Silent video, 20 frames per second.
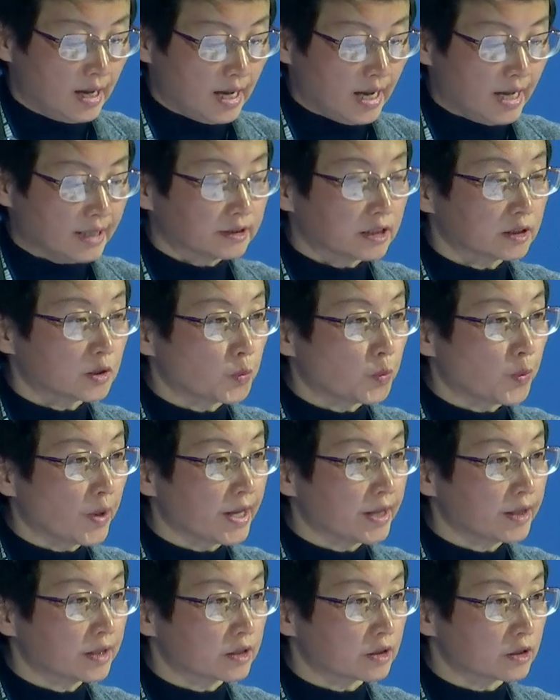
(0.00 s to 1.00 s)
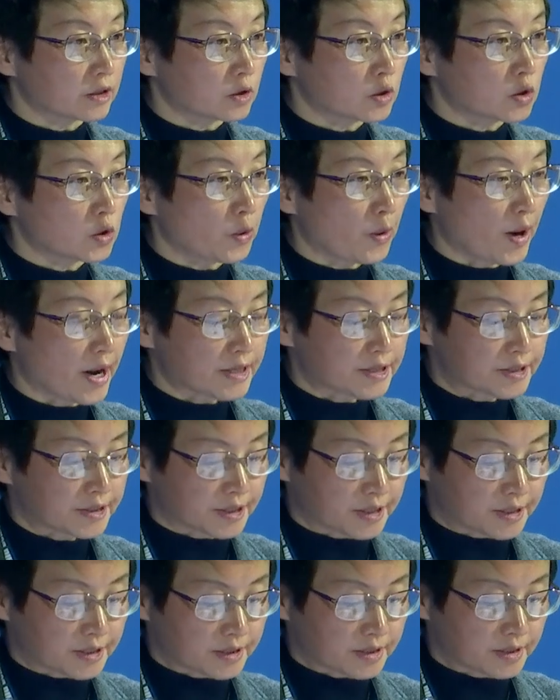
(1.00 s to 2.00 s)
and the Uyghur
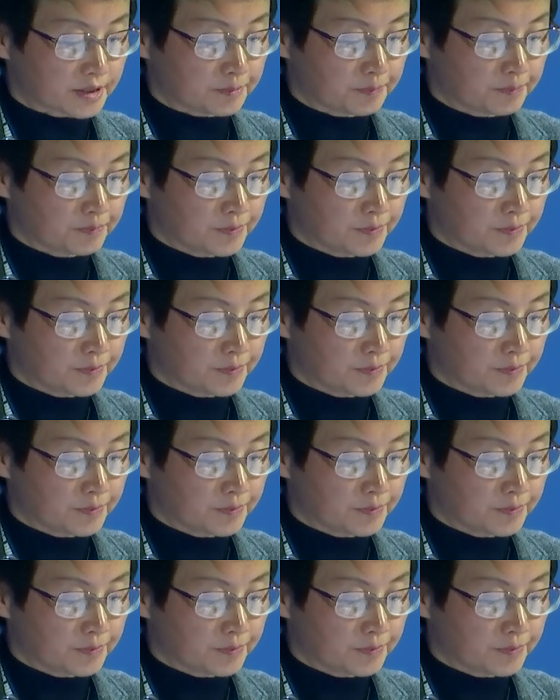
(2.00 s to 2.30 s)
crisis.